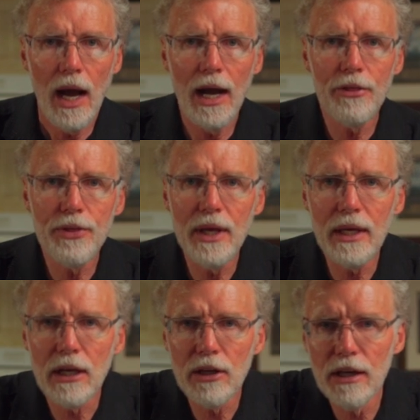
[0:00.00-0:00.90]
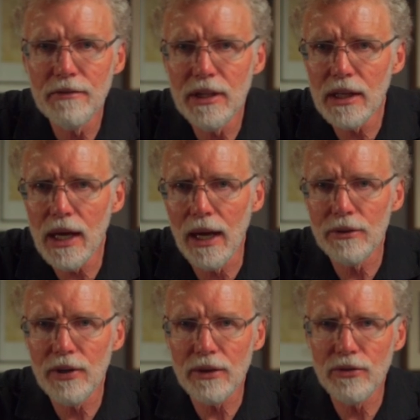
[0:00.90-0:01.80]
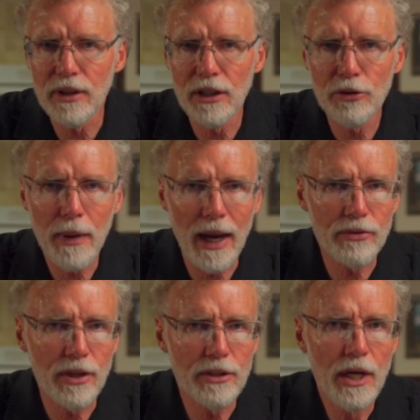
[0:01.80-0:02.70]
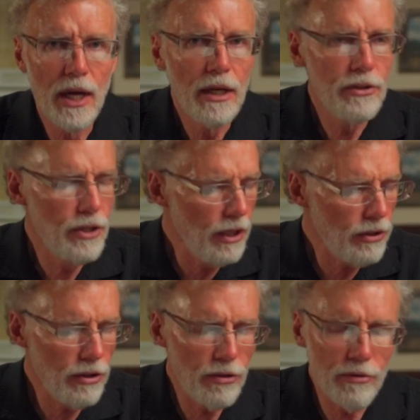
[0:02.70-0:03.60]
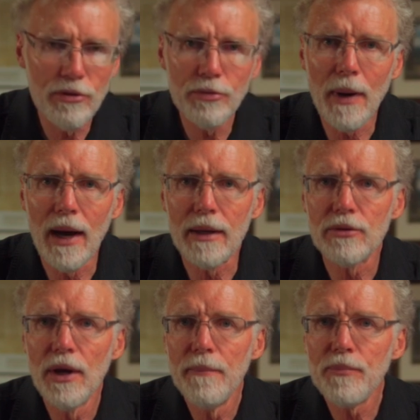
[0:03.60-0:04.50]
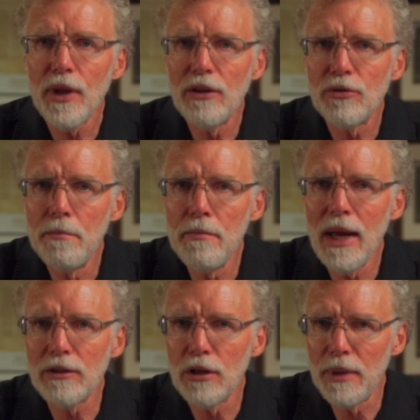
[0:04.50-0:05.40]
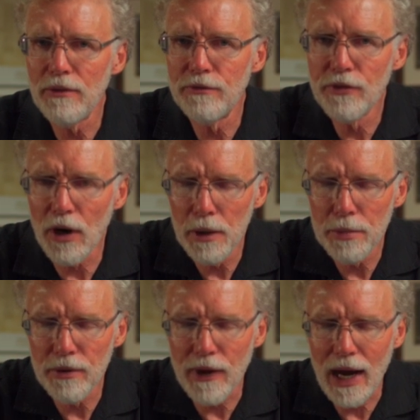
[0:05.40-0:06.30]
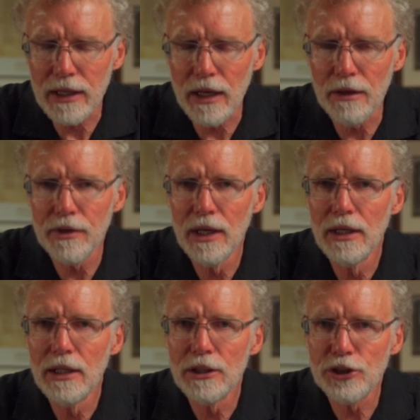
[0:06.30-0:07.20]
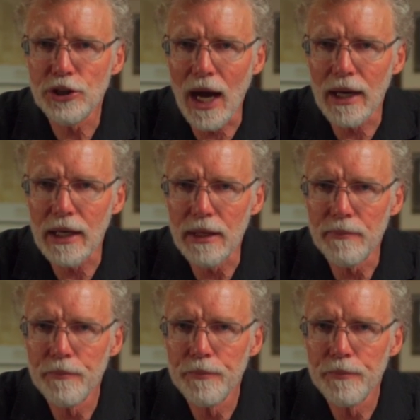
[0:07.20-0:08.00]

I think, given the context in this passage, Jesus' response is meant to be very provocative, shocking.